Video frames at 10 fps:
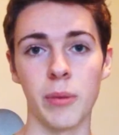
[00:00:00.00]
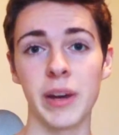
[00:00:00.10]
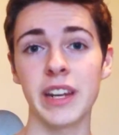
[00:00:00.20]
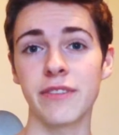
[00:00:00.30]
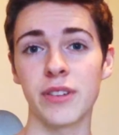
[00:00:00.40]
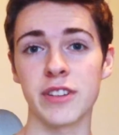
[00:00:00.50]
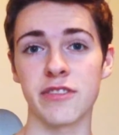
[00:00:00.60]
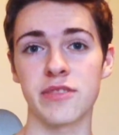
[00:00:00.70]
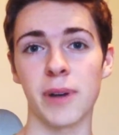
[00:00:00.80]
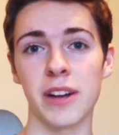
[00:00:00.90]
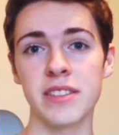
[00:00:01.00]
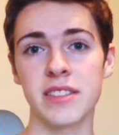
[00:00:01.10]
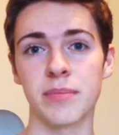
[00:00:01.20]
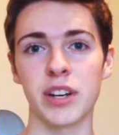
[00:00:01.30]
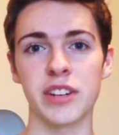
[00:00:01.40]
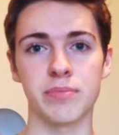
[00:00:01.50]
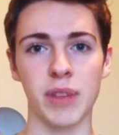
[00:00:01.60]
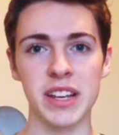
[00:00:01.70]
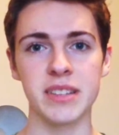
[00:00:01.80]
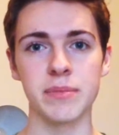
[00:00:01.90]
waiting for a response, the British
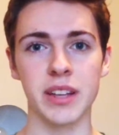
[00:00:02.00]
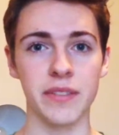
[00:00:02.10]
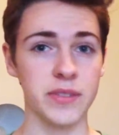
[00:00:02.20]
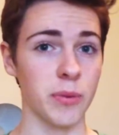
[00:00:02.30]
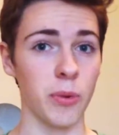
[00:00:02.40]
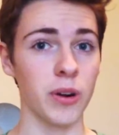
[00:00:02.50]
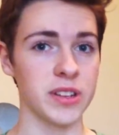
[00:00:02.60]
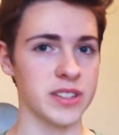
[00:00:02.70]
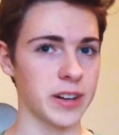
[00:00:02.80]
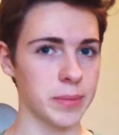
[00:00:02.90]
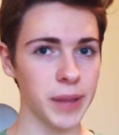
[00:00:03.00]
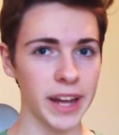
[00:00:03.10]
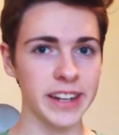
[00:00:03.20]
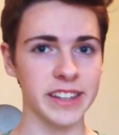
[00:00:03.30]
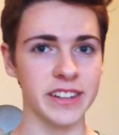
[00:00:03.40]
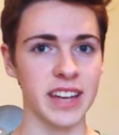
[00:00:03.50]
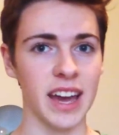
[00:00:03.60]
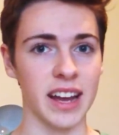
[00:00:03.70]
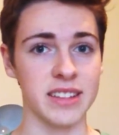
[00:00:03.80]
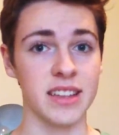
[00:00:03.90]
braced themselves for war and started planning their
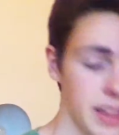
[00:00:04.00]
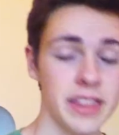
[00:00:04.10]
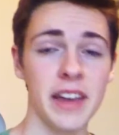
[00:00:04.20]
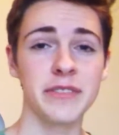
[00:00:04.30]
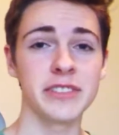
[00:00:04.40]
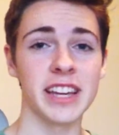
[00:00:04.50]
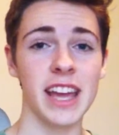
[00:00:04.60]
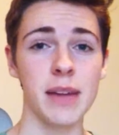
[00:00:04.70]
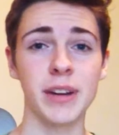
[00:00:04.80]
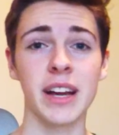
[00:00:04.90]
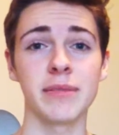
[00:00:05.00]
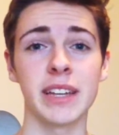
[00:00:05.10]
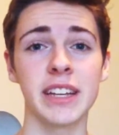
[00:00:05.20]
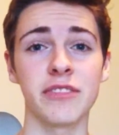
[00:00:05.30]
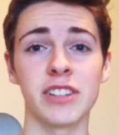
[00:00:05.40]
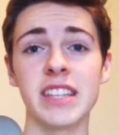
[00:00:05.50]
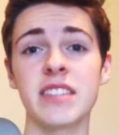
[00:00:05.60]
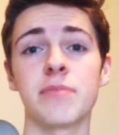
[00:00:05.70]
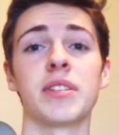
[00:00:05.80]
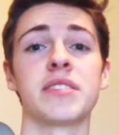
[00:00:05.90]
attacks. Thankfully, Abraham Lincoln
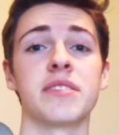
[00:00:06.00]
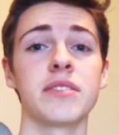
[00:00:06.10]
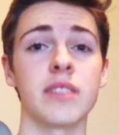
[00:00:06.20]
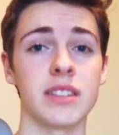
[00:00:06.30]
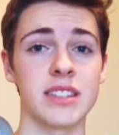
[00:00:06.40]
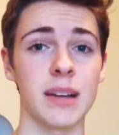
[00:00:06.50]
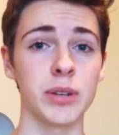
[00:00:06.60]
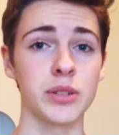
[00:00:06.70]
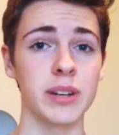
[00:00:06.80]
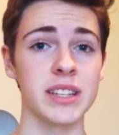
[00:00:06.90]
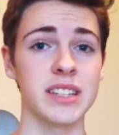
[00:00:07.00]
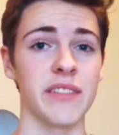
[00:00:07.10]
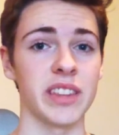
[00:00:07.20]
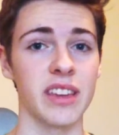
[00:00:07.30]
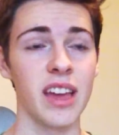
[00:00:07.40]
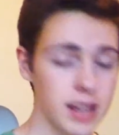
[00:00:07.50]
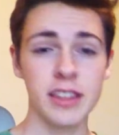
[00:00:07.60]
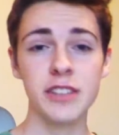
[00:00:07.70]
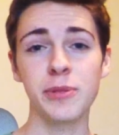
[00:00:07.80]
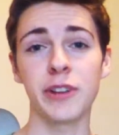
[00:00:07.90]
released the prisoners on December 27th.
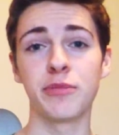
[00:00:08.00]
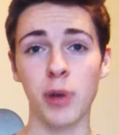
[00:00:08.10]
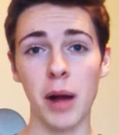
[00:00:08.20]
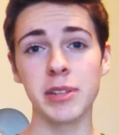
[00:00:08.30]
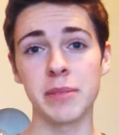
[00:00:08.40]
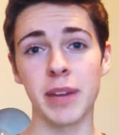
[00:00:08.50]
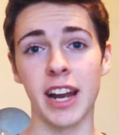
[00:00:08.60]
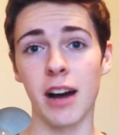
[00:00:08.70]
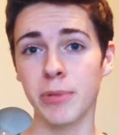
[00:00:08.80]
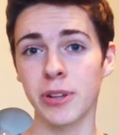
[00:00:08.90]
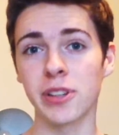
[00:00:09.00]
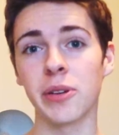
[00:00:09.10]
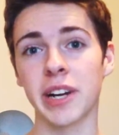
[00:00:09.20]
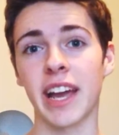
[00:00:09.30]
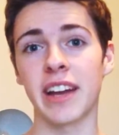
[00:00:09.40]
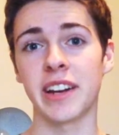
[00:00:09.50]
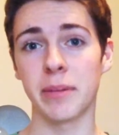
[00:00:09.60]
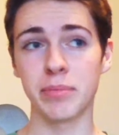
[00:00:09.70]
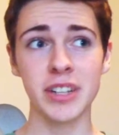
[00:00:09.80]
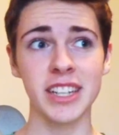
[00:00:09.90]
This would have probably made Upper and Lower
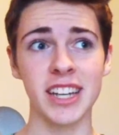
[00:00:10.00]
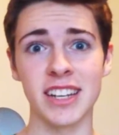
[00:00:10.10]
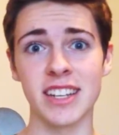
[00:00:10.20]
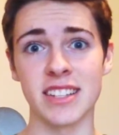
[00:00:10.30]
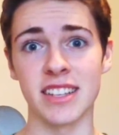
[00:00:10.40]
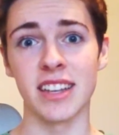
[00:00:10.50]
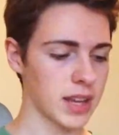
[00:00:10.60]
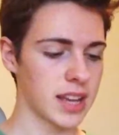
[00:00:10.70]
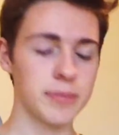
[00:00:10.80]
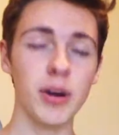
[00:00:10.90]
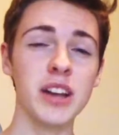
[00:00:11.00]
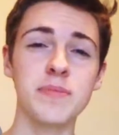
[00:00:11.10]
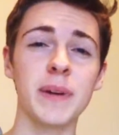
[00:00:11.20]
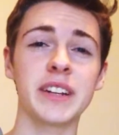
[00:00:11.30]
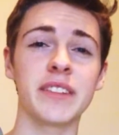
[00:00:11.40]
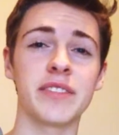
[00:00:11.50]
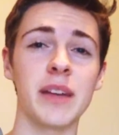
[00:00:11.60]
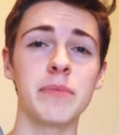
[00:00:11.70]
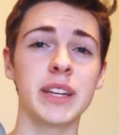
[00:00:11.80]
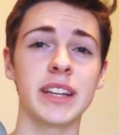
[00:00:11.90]
Canada pretty uneasy. The prospect of
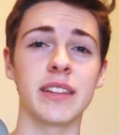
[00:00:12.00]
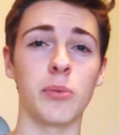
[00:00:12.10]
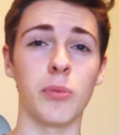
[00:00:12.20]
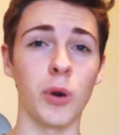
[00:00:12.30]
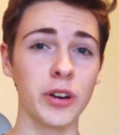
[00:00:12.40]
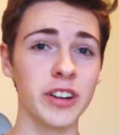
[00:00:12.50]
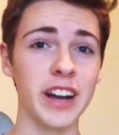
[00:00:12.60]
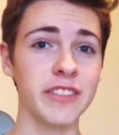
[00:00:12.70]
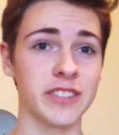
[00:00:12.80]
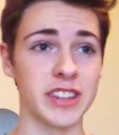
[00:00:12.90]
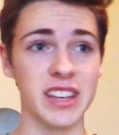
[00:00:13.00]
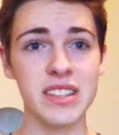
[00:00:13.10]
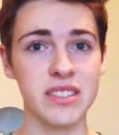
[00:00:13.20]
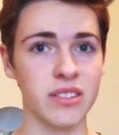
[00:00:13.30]
them being the war ground for this